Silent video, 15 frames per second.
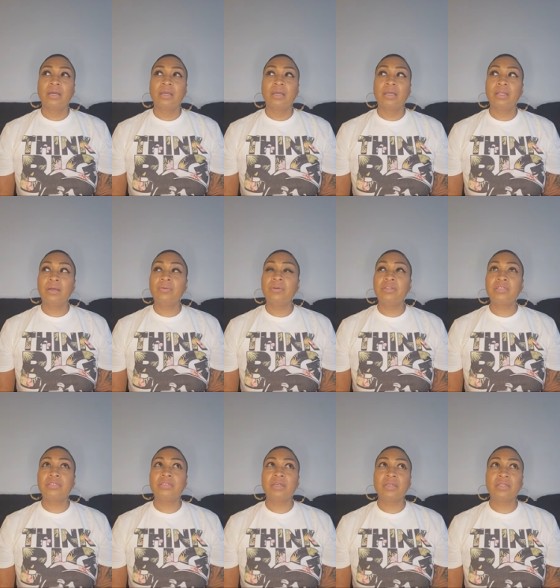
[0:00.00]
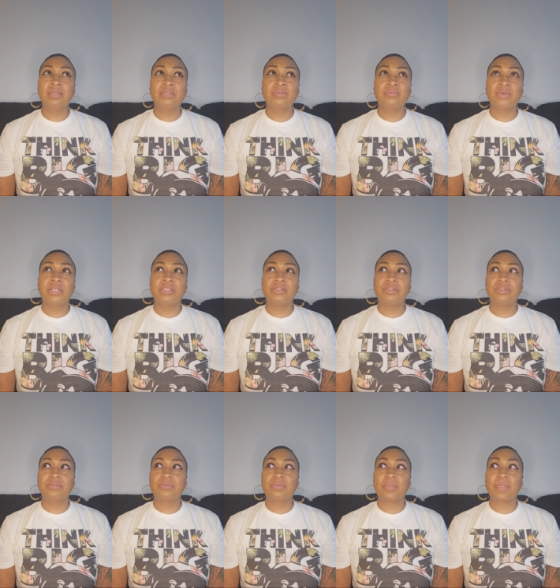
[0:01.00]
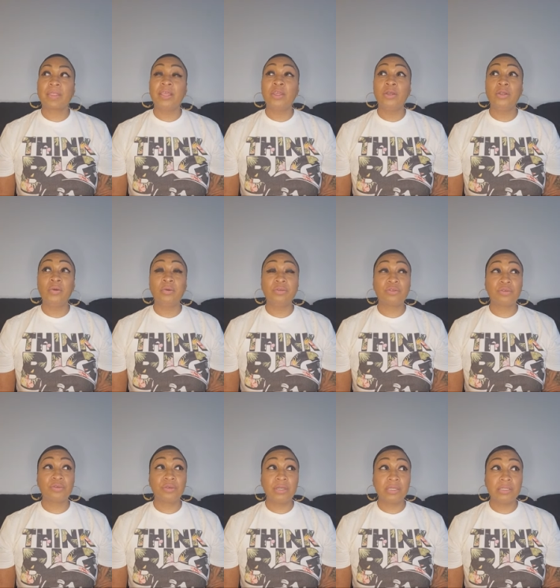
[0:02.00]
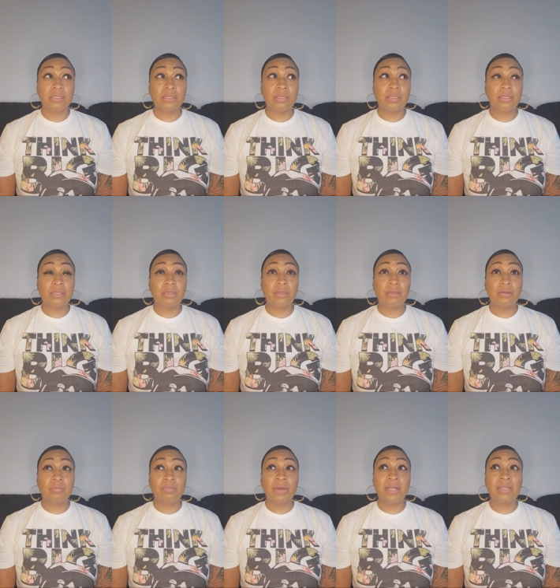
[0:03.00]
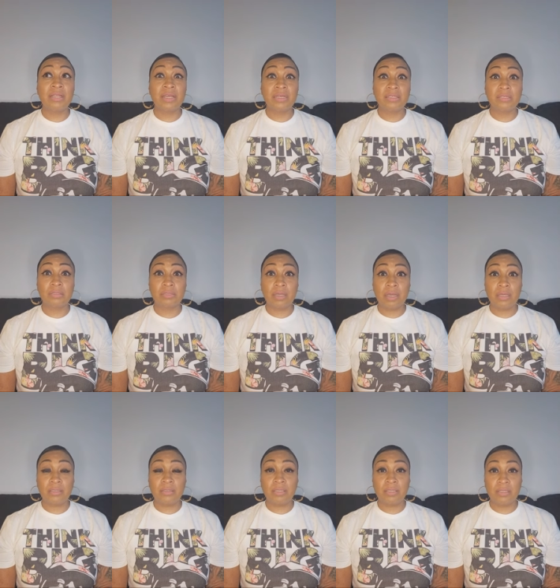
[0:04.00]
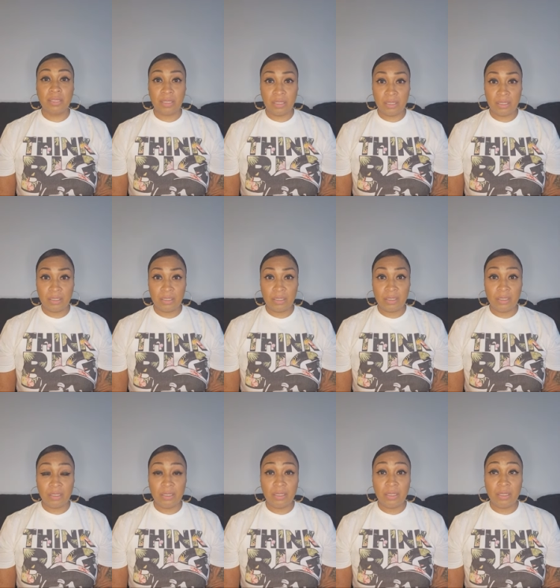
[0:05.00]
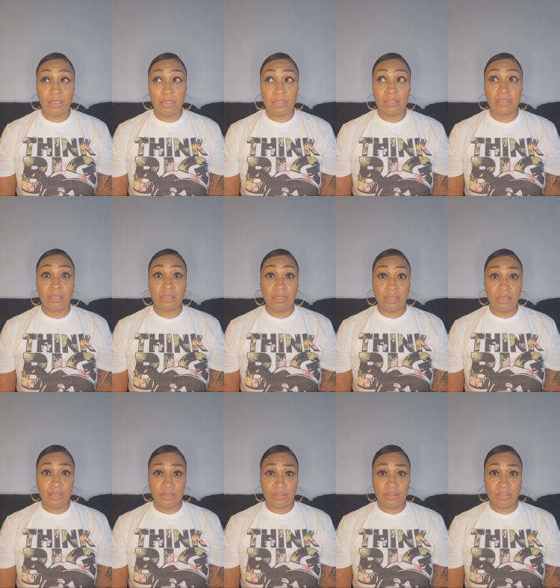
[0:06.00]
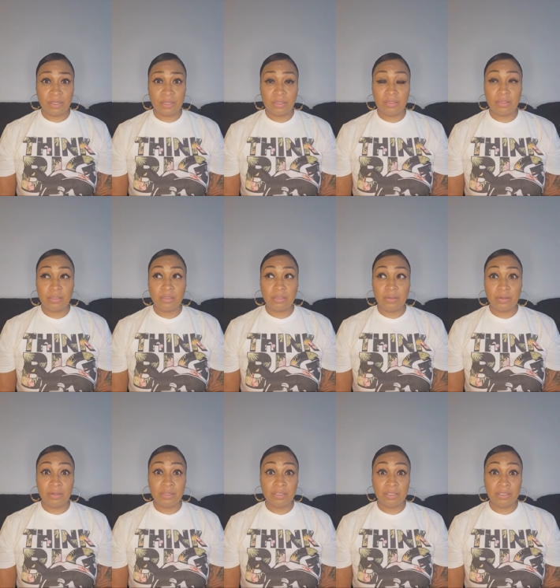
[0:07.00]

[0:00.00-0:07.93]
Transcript: And I'm going to say this much. You know what's crazy? My next sign to date is a air sign, Aquarius,